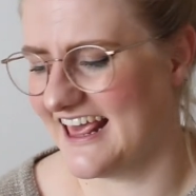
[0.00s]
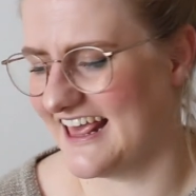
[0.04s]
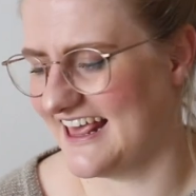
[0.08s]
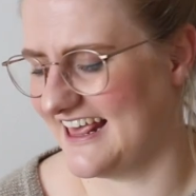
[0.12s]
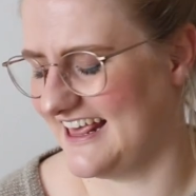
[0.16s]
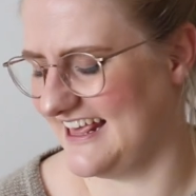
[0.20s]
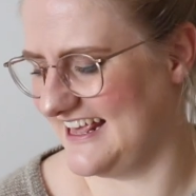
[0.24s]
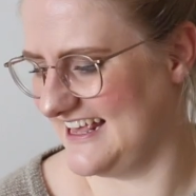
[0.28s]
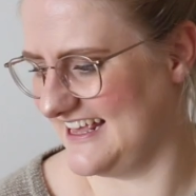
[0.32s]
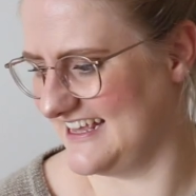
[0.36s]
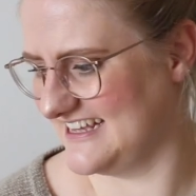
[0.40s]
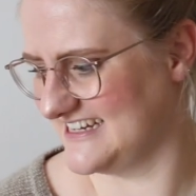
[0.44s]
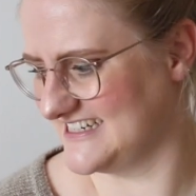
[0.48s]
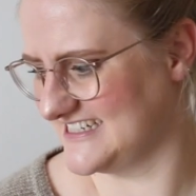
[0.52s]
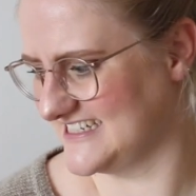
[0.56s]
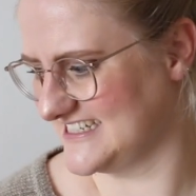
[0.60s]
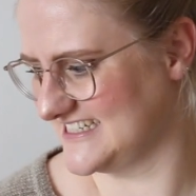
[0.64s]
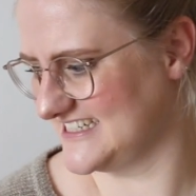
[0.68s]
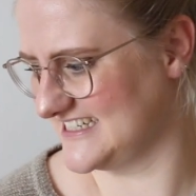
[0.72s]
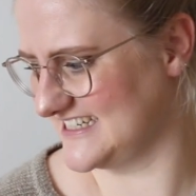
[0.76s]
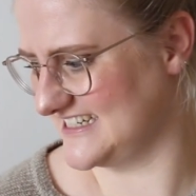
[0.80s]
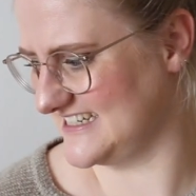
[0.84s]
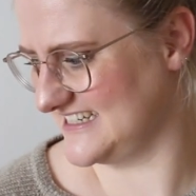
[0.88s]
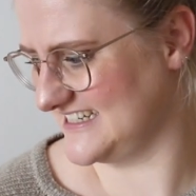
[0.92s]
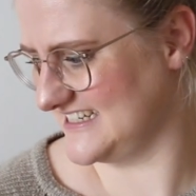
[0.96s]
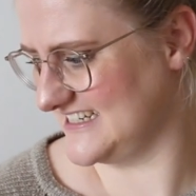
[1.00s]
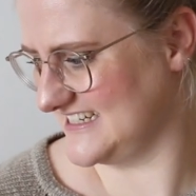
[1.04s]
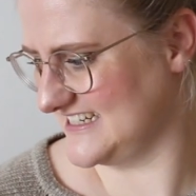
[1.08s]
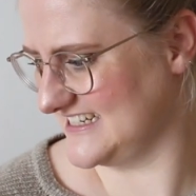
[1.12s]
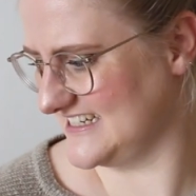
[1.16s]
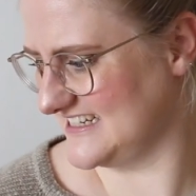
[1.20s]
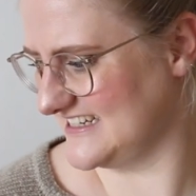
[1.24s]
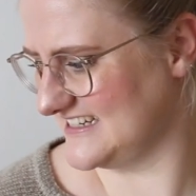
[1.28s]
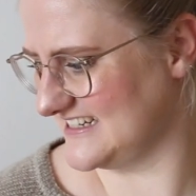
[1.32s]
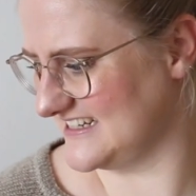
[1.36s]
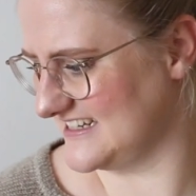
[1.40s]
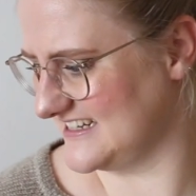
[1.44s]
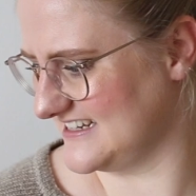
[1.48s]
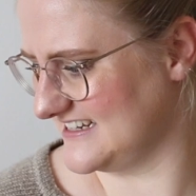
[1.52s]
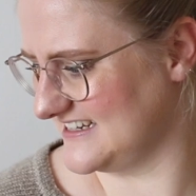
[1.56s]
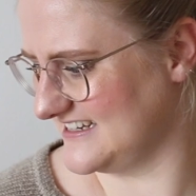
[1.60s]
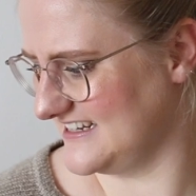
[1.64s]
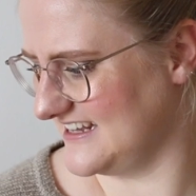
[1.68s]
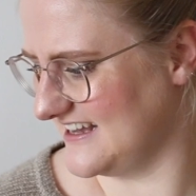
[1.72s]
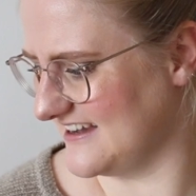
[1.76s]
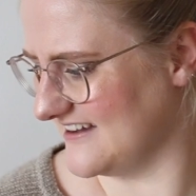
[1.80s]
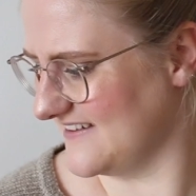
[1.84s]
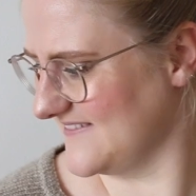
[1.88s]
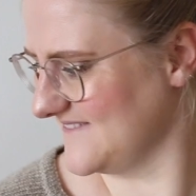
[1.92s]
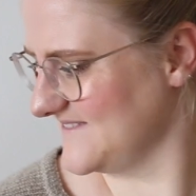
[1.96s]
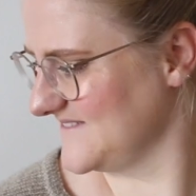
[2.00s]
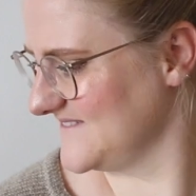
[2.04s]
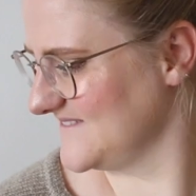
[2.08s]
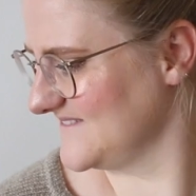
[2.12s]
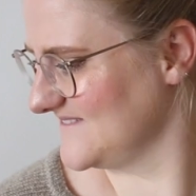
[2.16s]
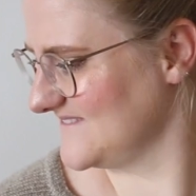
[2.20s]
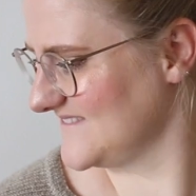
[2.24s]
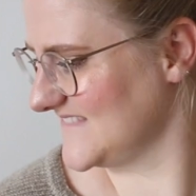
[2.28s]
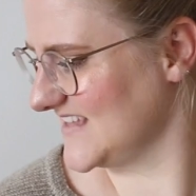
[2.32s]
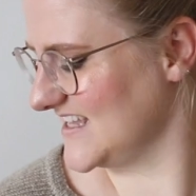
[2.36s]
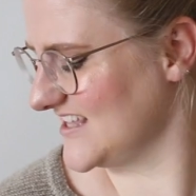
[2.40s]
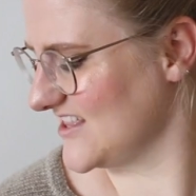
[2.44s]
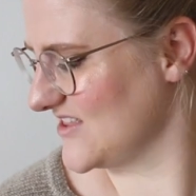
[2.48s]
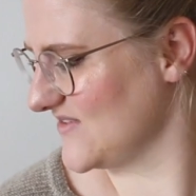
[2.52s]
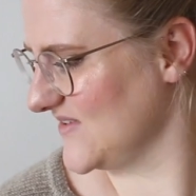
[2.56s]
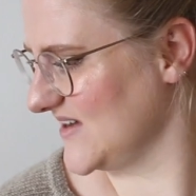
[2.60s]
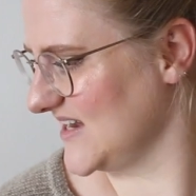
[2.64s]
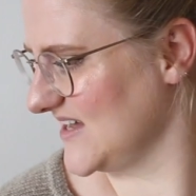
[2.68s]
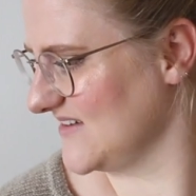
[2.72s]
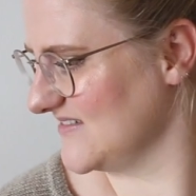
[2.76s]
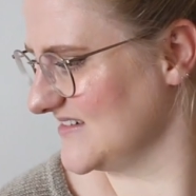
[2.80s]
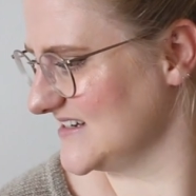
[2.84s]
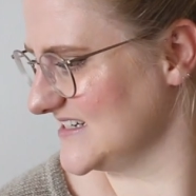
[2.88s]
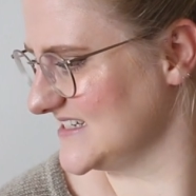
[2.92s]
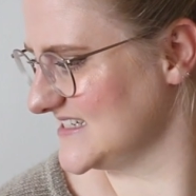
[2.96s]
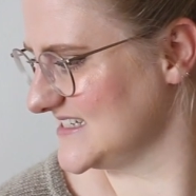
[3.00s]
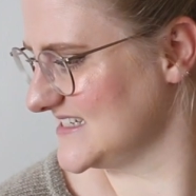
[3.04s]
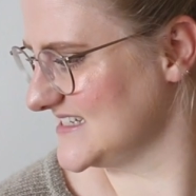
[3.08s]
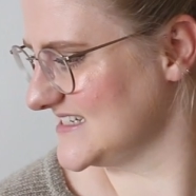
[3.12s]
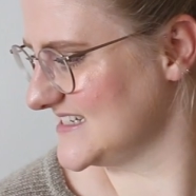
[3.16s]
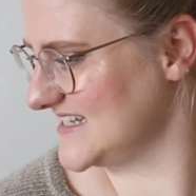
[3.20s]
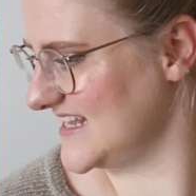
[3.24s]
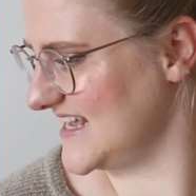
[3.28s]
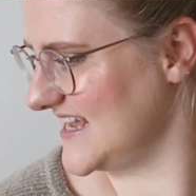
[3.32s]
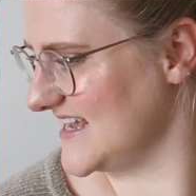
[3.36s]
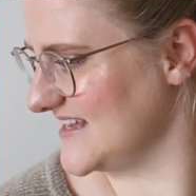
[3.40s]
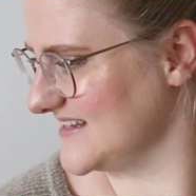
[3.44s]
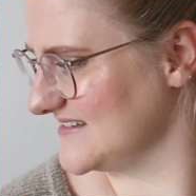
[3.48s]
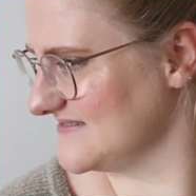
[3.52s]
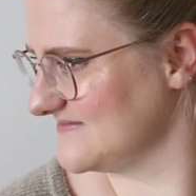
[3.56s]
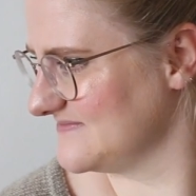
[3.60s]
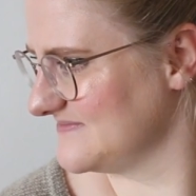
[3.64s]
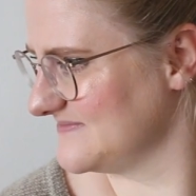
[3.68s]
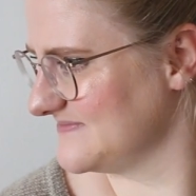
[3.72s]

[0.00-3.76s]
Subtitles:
And Yeah, that's what I wanted to say.